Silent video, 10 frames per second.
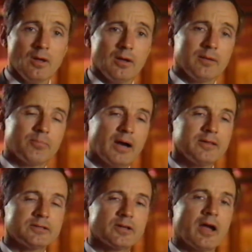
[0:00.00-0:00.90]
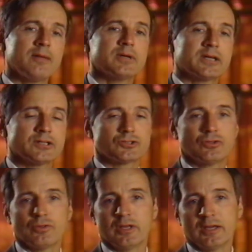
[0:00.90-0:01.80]
and by the time it gets
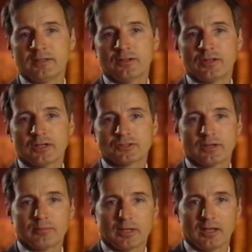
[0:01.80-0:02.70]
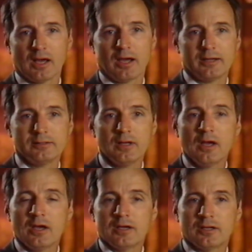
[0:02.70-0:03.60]
to the end of the assembly line,
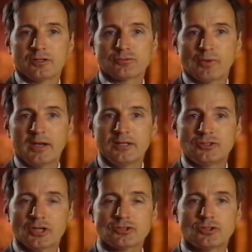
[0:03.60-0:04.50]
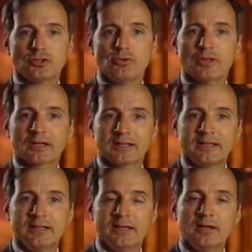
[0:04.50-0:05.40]
it is ready just to do the
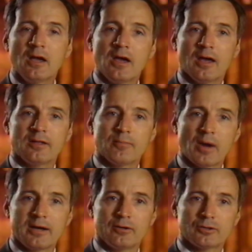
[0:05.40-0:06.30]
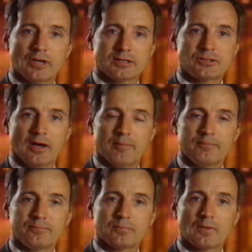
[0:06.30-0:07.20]
cleaning and the minor touch-up.
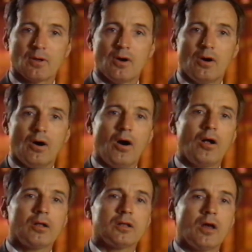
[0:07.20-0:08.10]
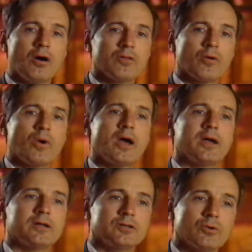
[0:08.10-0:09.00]
All along the
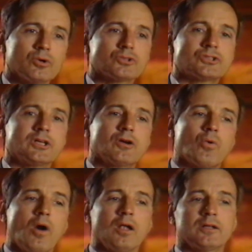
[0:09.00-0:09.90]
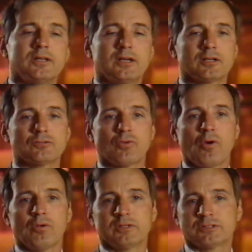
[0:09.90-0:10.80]
way, you will see quality
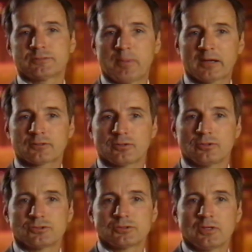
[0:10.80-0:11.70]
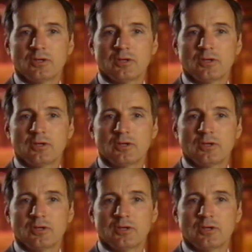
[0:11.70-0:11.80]
control inspectors.